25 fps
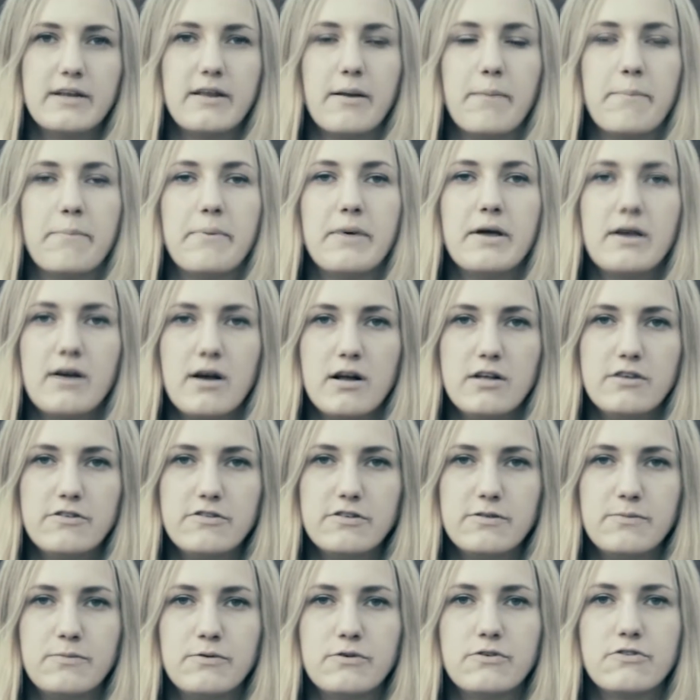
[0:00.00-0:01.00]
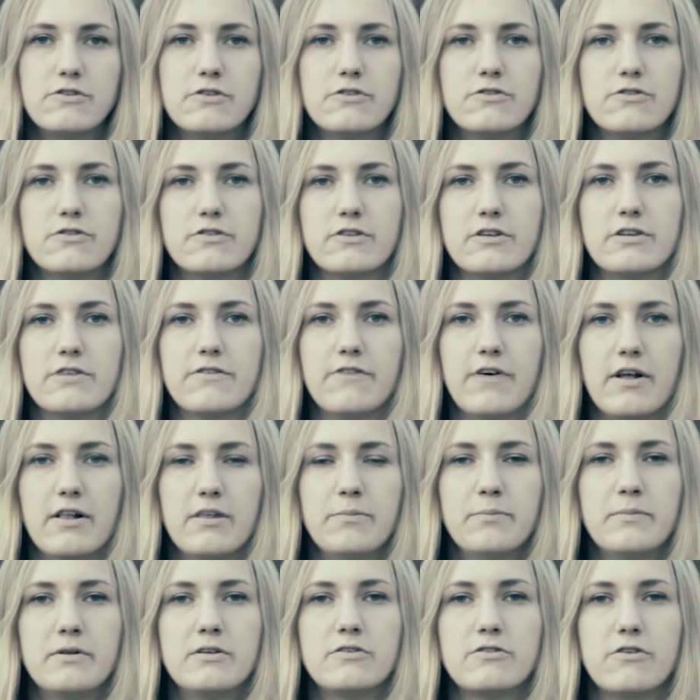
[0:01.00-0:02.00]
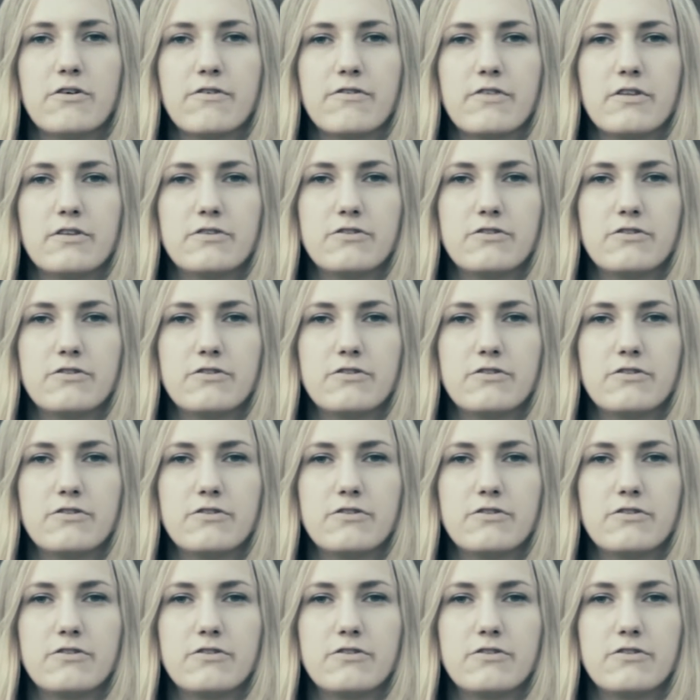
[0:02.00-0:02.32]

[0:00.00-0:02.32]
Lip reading: a big contribution to the development of the